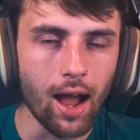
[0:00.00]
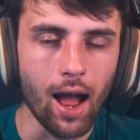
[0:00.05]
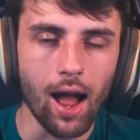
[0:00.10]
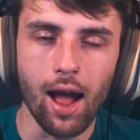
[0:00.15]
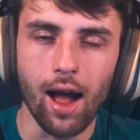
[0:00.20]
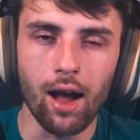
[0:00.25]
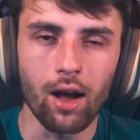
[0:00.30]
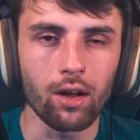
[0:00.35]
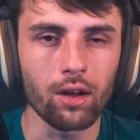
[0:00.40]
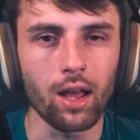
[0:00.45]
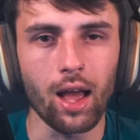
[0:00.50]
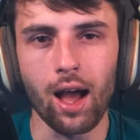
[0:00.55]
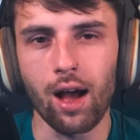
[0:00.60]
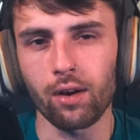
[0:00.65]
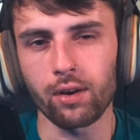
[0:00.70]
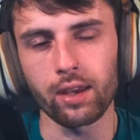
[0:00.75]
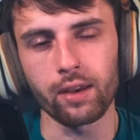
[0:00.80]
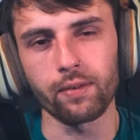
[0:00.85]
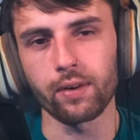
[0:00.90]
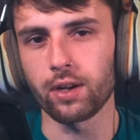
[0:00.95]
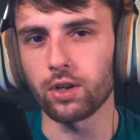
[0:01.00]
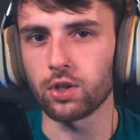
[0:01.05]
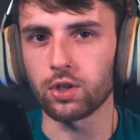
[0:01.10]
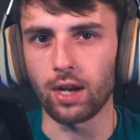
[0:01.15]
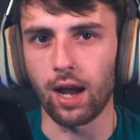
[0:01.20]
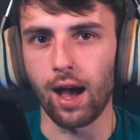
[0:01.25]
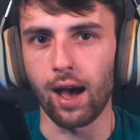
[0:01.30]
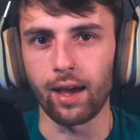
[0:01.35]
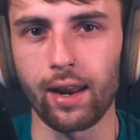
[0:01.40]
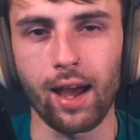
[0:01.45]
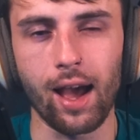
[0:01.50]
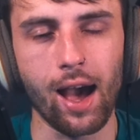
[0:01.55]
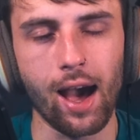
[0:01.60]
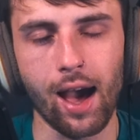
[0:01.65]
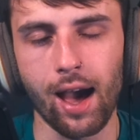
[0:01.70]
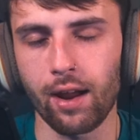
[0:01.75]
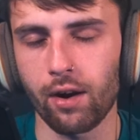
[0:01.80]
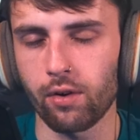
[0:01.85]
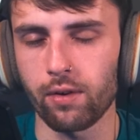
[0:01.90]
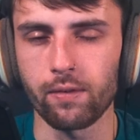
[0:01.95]
I'll I'll give it a shot.
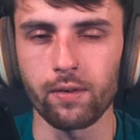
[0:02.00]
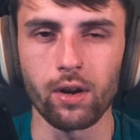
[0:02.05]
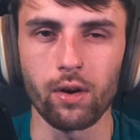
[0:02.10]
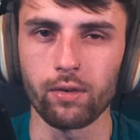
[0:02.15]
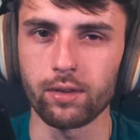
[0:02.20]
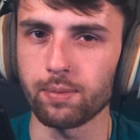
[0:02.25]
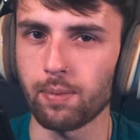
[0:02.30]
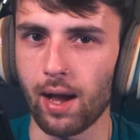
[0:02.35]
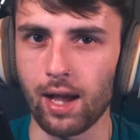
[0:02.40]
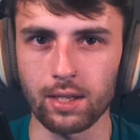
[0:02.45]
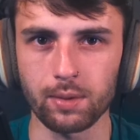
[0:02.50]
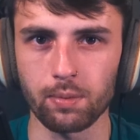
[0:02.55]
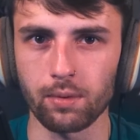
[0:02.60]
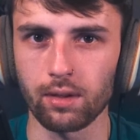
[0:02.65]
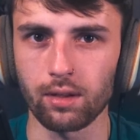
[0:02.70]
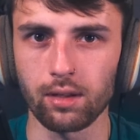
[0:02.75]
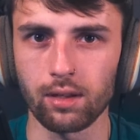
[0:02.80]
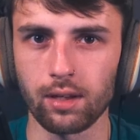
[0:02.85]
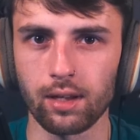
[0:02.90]
I don't even know it's possible.